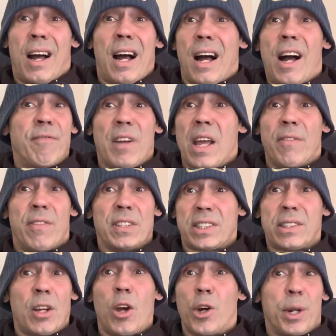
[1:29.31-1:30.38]
I've ever
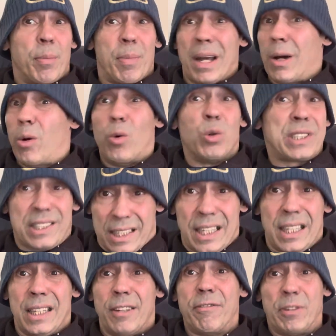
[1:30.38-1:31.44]
heard about or
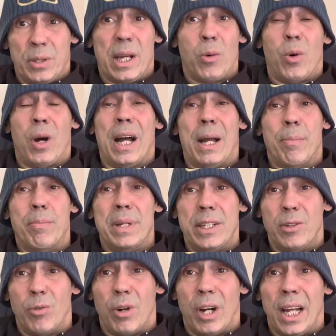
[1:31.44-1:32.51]
seen, if you get what I mean,
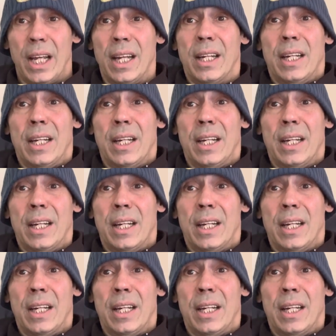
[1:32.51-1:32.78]
right?